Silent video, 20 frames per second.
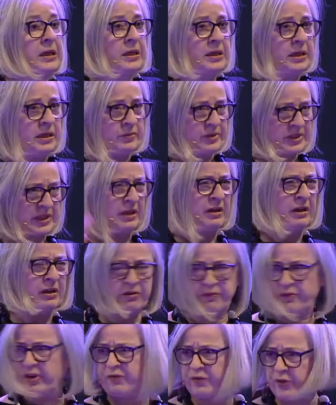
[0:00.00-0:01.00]
It was a lot
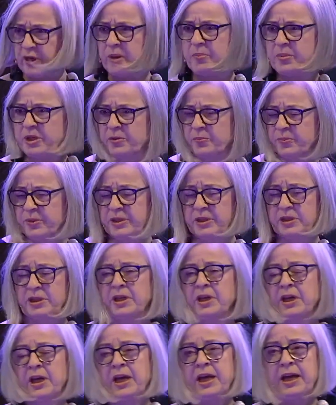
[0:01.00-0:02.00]
of refurbishment,
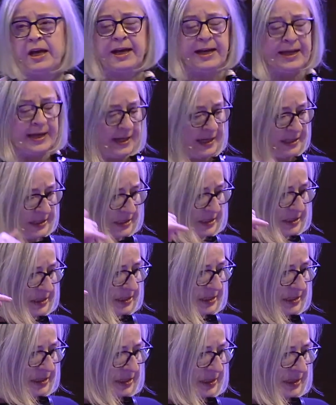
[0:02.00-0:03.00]

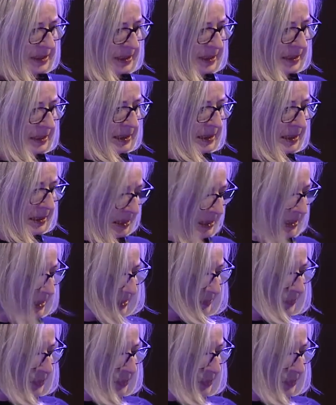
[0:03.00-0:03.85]
and I